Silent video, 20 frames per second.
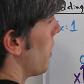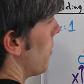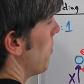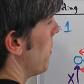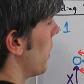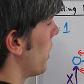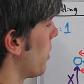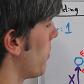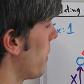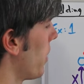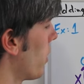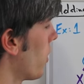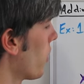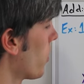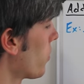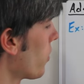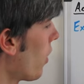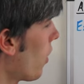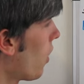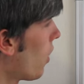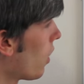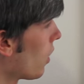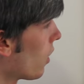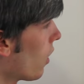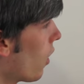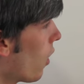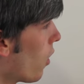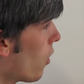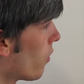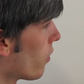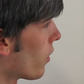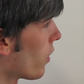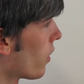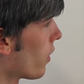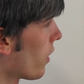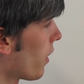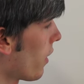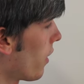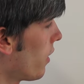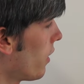millimeters all
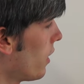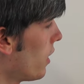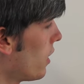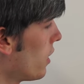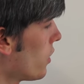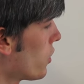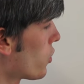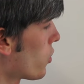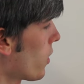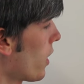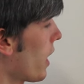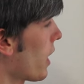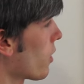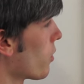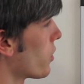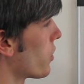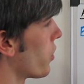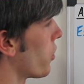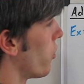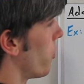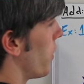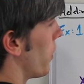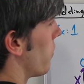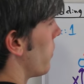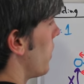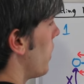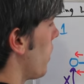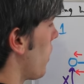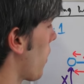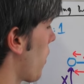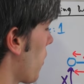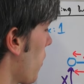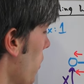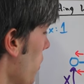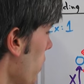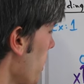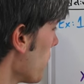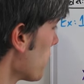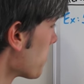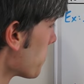over the track, which is
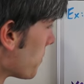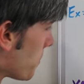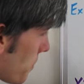1530.